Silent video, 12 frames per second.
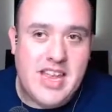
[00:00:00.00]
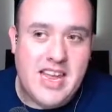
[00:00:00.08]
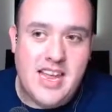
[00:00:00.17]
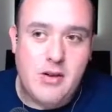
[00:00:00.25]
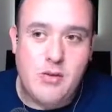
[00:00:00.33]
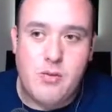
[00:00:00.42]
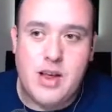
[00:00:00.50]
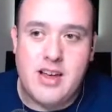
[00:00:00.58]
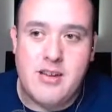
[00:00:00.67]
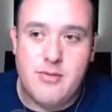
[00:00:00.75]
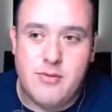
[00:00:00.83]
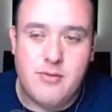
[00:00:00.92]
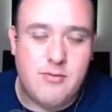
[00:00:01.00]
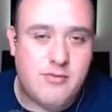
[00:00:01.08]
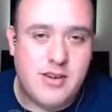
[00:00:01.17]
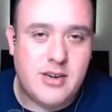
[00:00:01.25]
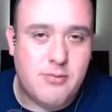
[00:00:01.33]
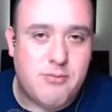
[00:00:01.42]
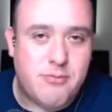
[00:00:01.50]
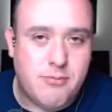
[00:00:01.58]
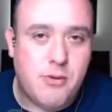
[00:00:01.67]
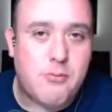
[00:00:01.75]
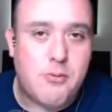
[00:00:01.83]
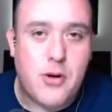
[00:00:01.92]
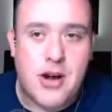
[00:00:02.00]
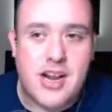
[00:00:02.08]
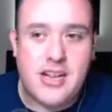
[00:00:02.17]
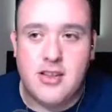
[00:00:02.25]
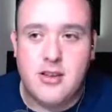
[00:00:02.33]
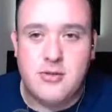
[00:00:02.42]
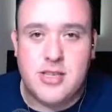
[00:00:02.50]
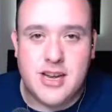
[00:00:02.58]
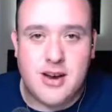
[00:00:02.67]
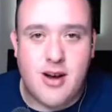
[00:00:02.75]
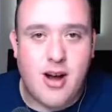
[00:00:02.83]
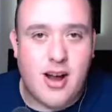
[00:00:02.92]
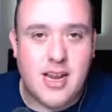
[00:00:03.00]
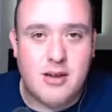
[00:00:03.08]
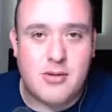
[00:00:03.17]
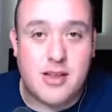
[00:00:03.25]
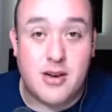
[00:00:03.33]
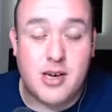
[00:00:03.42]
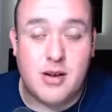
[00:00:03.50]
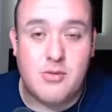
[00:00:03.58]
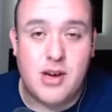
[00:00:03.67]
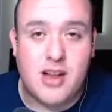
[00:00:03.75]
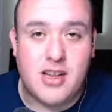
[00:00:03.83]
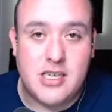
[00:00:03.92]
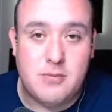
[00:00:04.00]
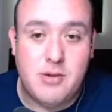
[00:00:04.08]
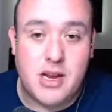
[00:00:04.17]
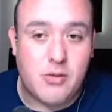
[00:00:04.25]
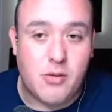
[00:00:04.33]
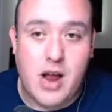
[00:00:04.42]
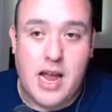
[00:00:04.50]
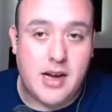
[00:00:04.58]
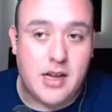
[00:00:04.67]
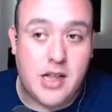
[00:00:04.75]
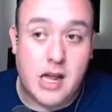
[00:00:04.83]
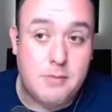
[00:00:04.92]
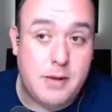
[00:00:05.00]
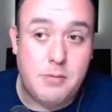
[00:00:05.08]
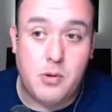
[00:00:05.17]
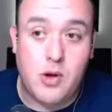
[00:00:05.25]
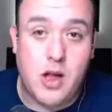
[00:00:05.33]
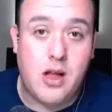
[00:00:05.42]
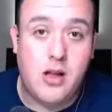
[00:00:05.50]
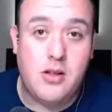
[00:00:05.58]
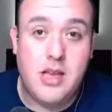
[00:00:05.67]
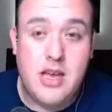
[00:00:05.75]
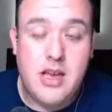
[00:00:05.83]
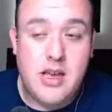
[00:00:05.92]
right. We we're we're pretty loose in car audio with our terminology, but you're right. A lot of people call,